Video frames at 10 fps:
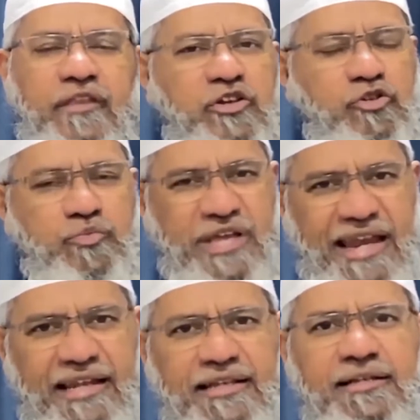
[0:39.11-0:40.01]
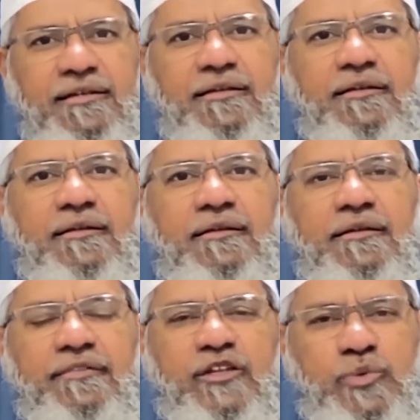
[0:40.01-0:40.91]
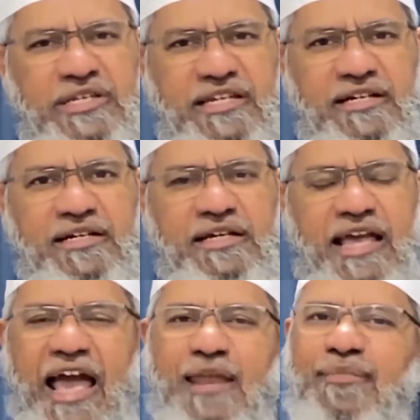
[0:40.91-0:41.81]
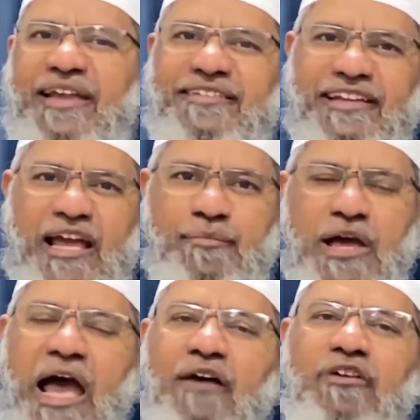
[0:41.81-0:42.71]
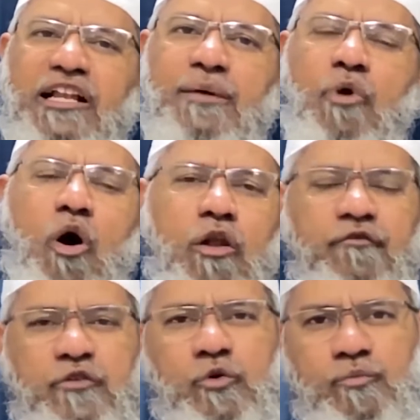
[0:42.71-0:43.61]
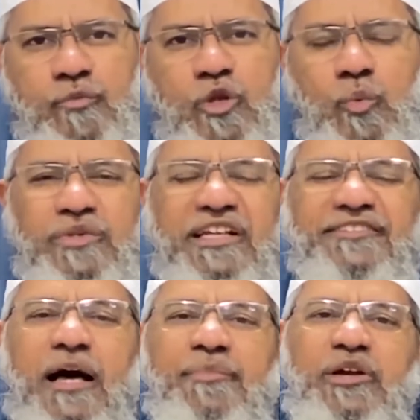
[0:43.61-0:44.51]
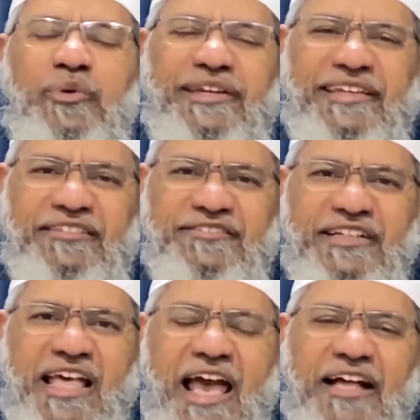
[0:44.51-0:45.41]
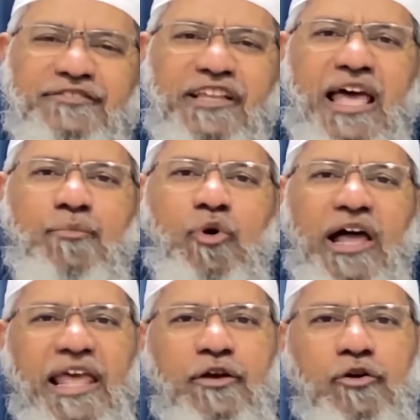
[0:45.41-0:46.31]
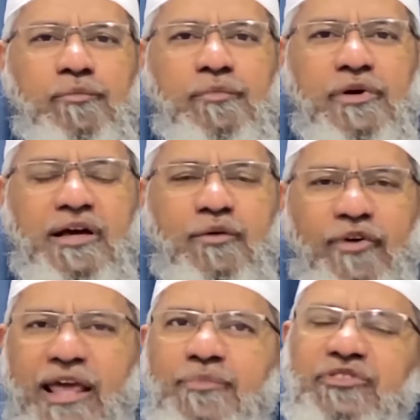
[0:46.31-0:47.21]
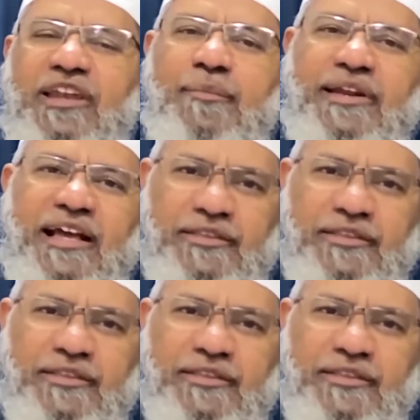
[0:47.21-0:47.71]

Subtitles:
the YouTube channel, the Twitter, and my Instagram. I welcome all of you with the Islamic greetings. Assalamu alaikum wa rahmatullahi wa